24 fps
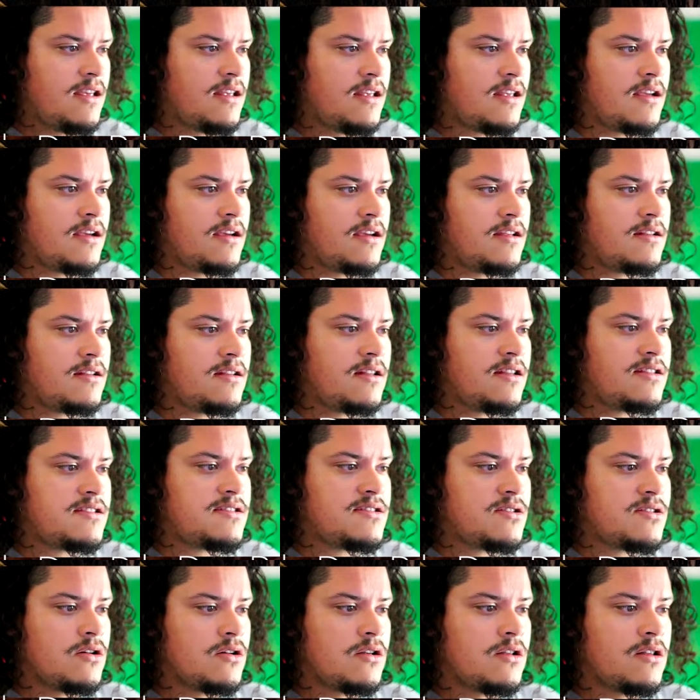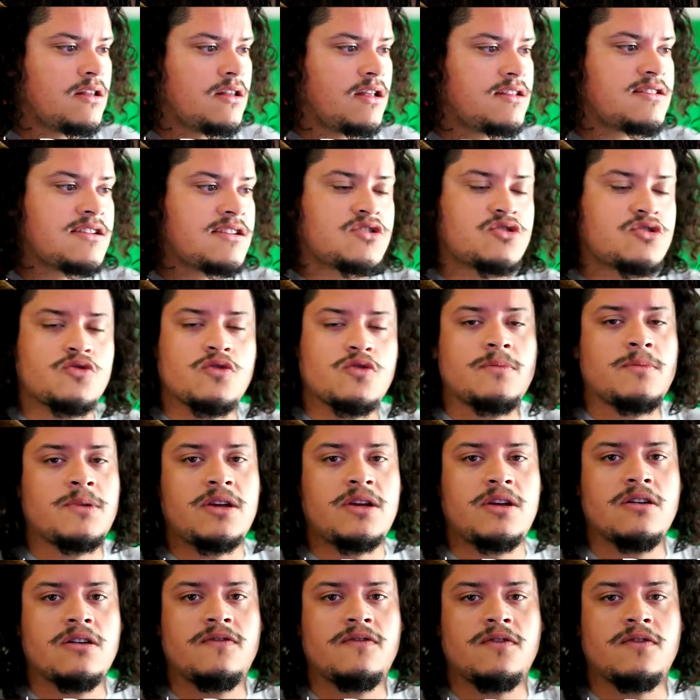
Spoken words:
and that's extremely good